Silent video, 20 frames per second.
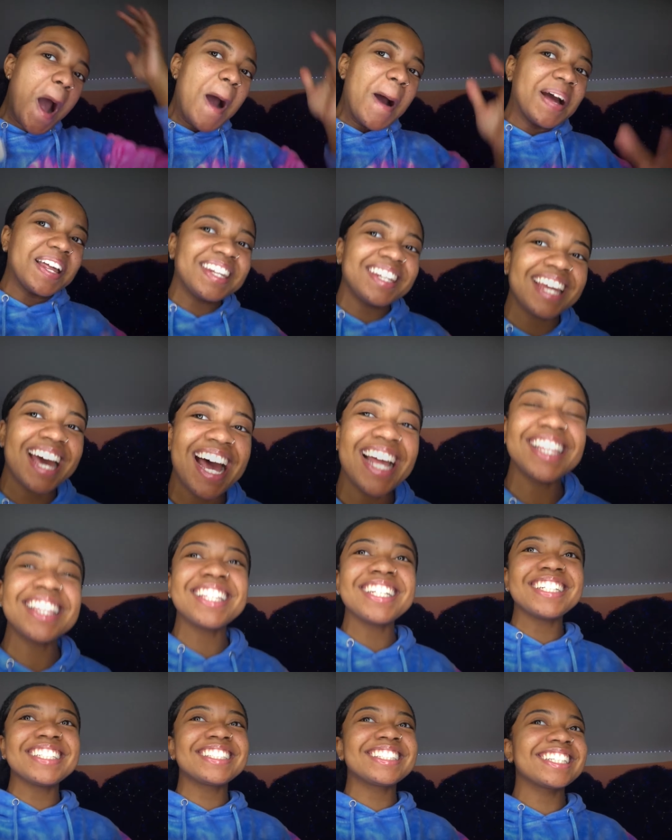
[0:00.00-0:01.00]
Not
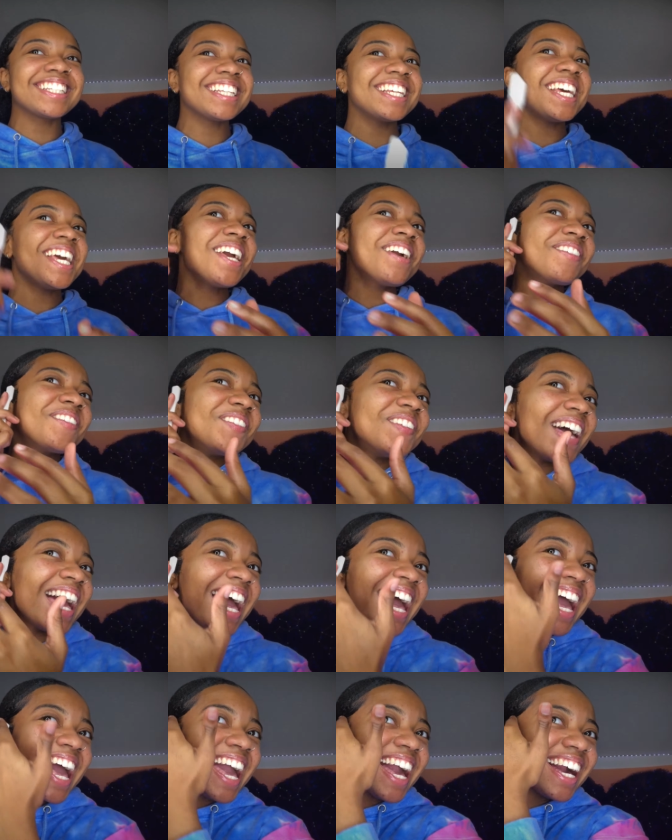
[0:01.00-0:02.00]
the slick
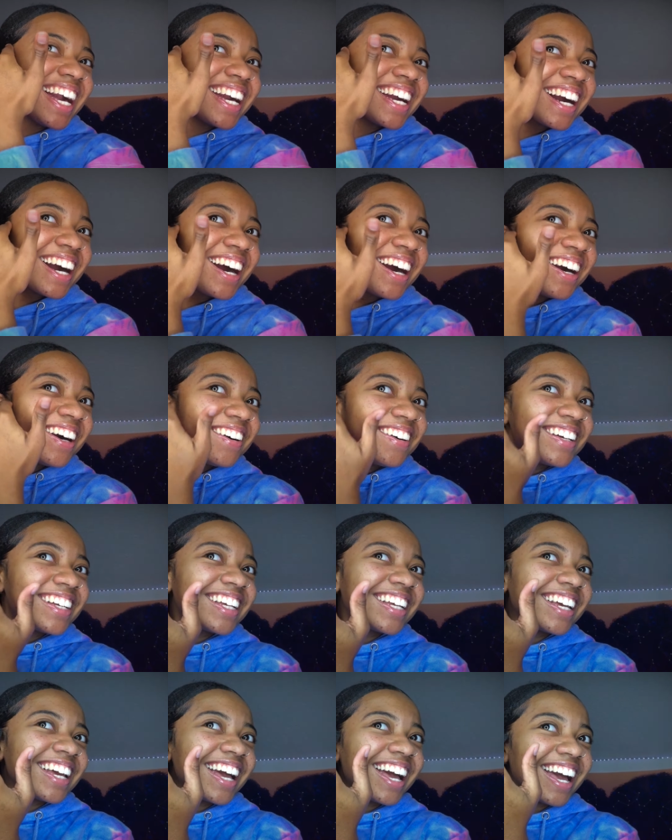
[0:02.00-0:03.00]
back.
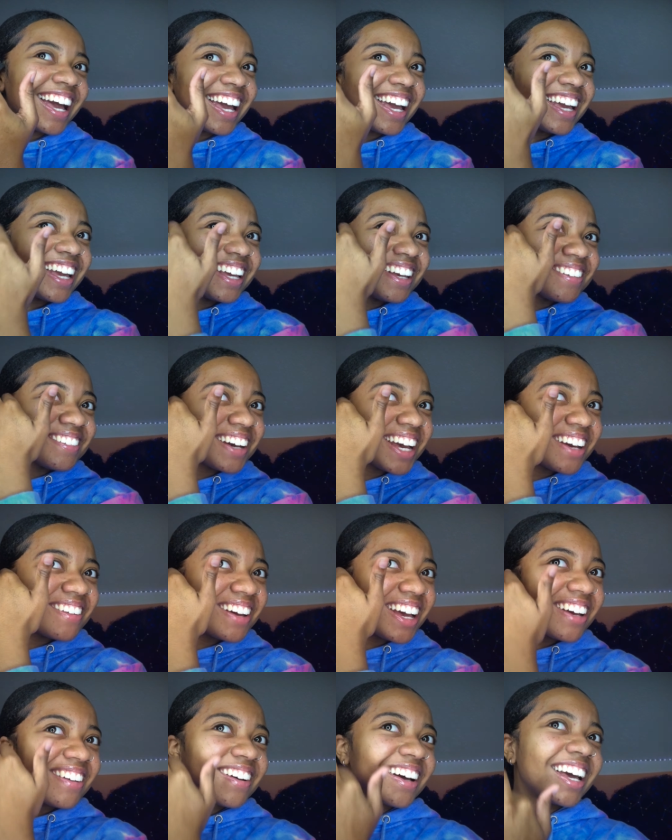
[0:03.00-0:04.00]
Okay, wait,
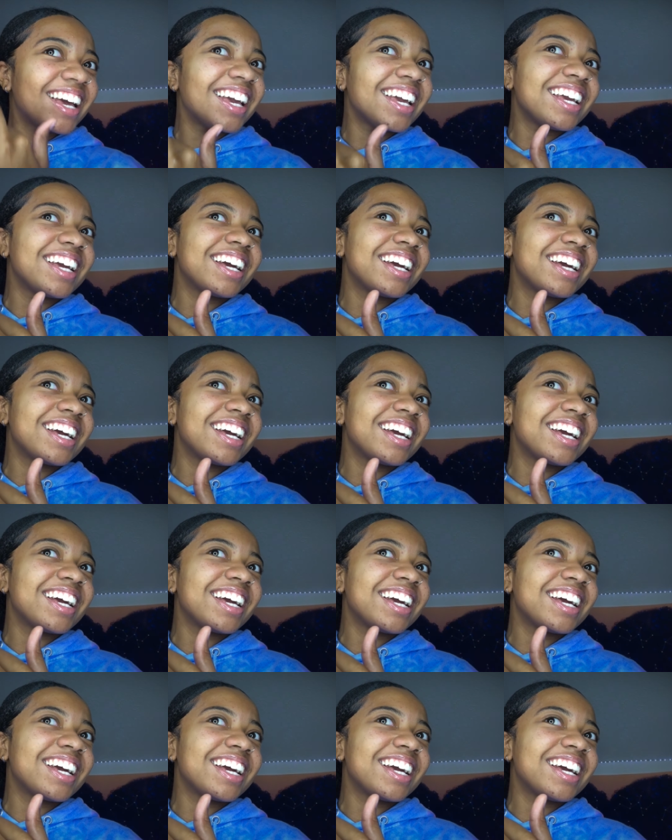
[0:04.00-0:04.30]
wait, wait.